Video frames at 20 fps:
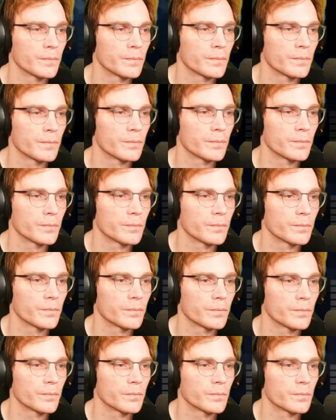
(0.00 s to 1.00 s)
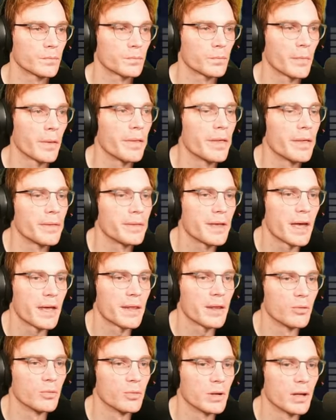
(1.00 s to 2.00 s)
Mm. yeah,
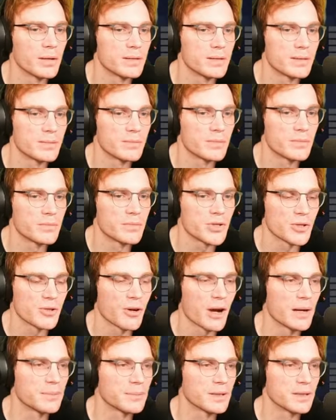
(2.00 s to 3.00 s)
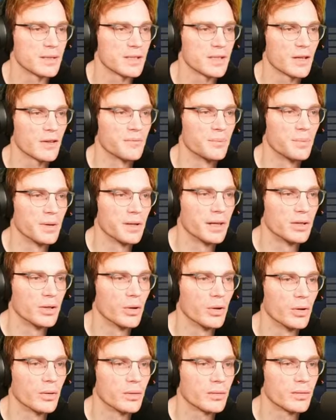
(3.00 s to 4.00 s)
they're all like scrapped and stuff, but they're
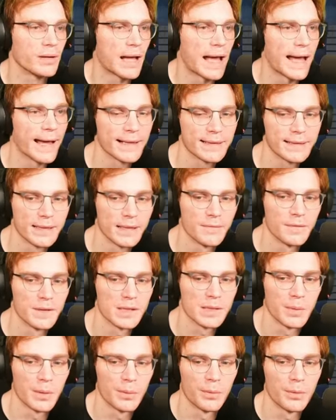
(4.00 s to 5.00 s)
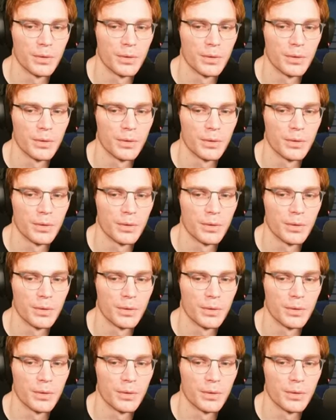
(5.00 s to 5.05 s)
not yeah. active. Is my right.